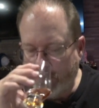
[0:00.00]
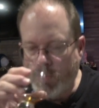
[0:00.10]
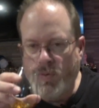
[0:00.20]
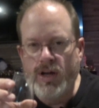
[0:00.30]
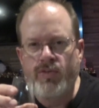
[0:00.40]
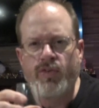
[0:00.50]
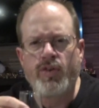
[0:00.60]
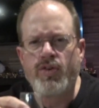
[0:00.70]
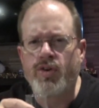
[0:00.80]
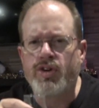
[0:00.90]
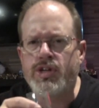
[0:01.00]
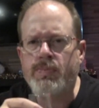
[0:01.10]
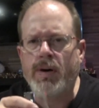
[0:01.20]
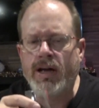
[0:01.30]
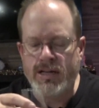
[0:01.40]
red fruit or
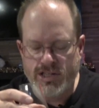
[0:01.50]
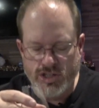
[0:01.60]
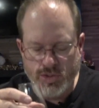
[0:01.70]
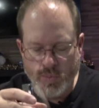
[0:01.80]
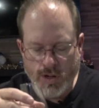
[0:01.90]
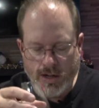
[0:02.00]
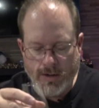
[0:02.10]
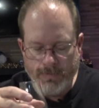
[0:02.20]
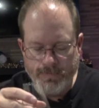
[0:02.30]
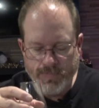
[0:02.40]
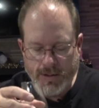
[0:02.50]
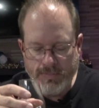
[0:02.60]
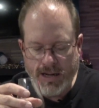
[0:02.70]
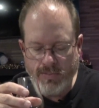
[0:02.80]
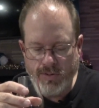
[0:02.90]
spice as well. I'm
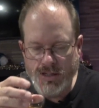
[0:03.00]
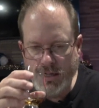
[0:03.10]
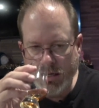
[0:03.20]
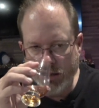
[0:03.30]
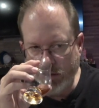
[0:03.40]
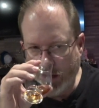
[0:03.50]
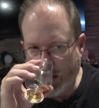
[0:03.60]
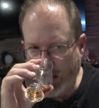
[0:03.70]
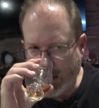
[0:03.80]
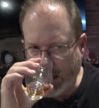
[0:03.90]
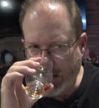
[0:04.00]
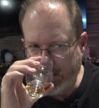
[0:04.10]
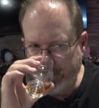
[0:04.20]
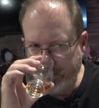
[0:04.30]
not really getting the honey,